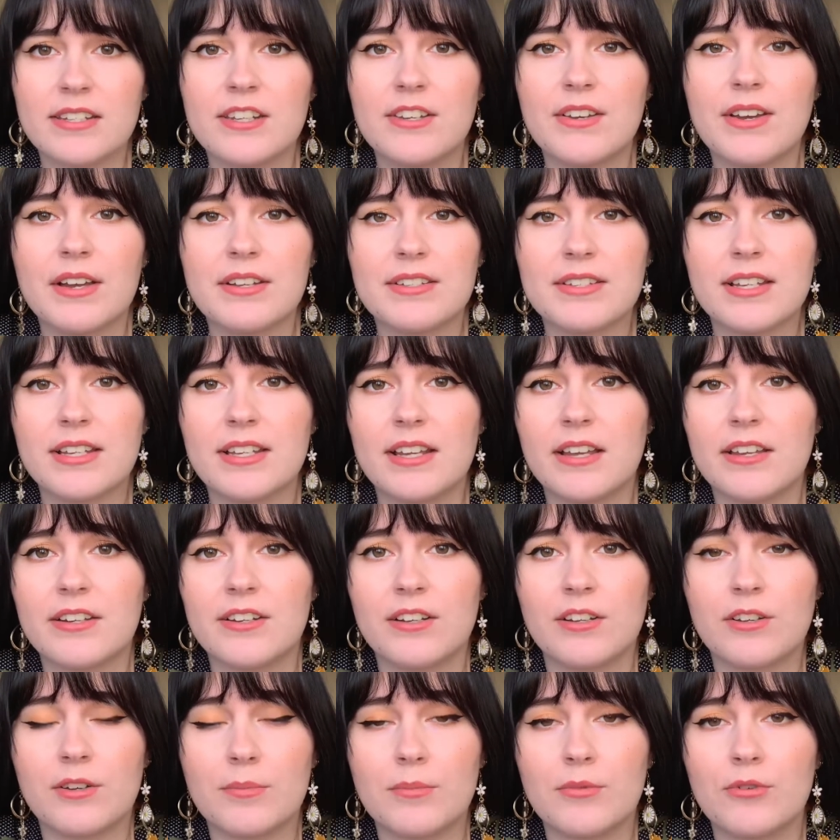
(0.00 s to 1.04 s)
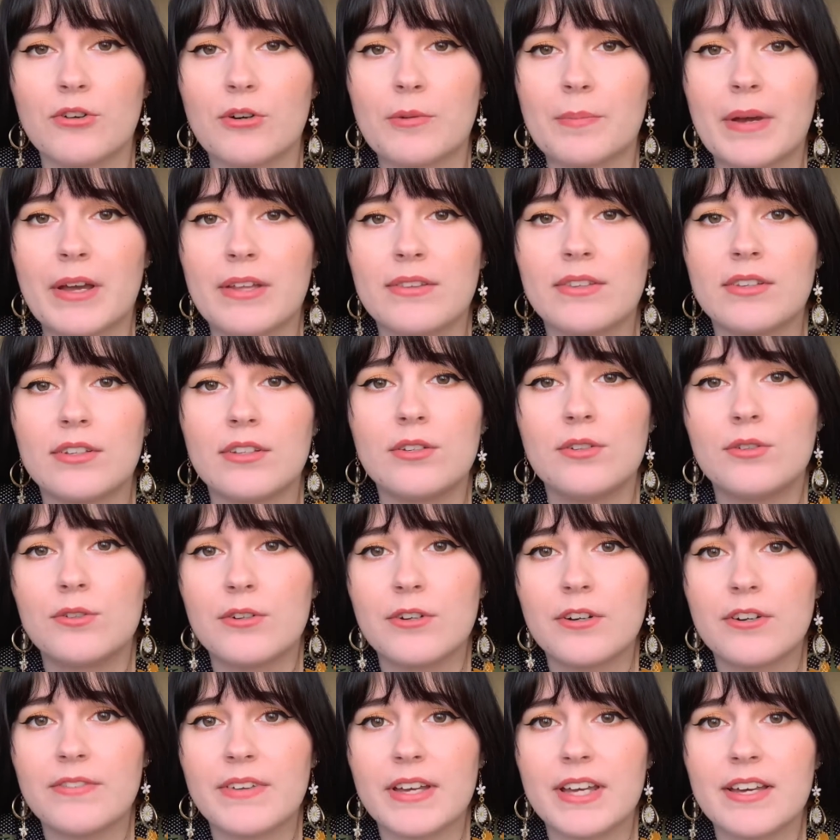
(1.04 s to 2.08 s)
You get to learn a lot more about the
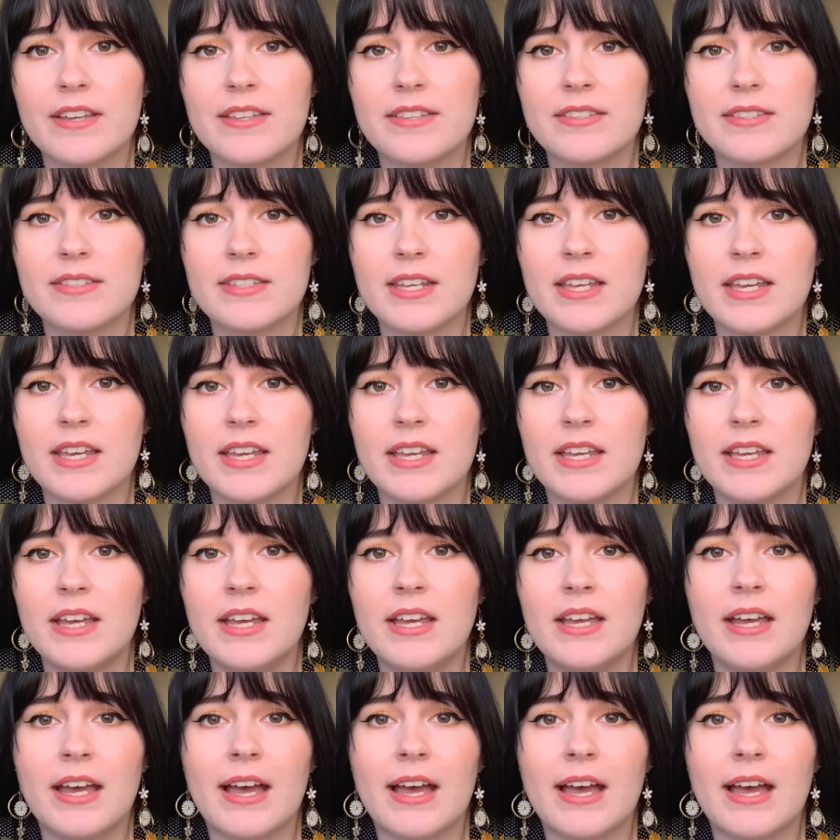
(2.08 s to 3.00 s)
lore of Earthsea